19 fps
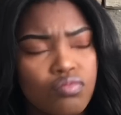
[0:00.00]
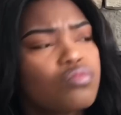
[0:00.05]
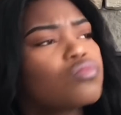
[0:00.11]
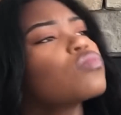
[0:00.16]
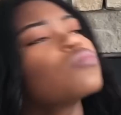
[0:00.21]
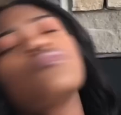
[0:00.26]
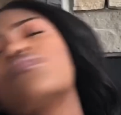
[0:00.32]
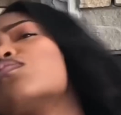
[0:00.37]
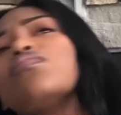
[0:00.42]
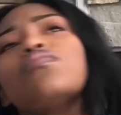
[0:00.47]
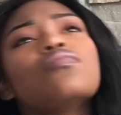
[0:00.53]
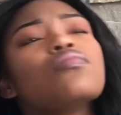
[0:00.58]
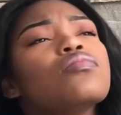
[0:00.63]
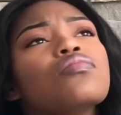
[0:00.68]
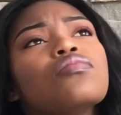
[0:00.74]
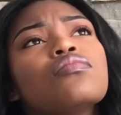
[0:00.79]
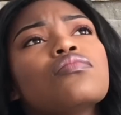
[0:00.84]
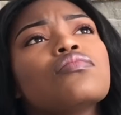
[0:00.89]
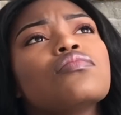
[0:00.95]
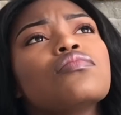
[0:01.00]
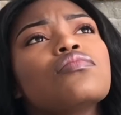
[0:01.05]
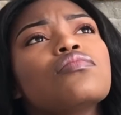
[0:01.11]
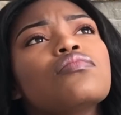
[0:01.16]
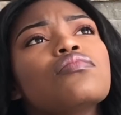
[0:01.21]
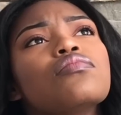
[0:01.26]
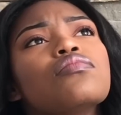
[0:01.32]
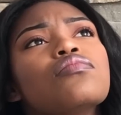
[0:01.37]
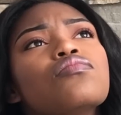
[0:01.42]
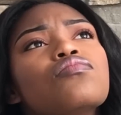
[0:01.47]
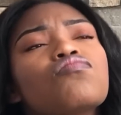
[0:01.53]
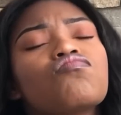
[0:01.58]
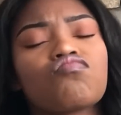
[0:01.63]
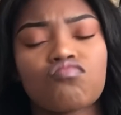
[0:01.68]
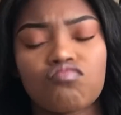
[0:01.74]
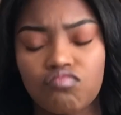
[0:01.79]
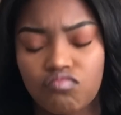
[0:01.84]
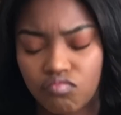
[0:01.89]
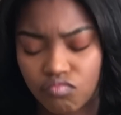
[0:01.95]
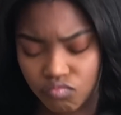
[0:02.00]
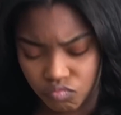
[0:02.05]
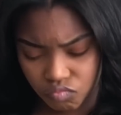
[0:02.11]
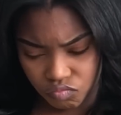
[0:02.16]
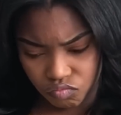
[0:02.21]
(silence)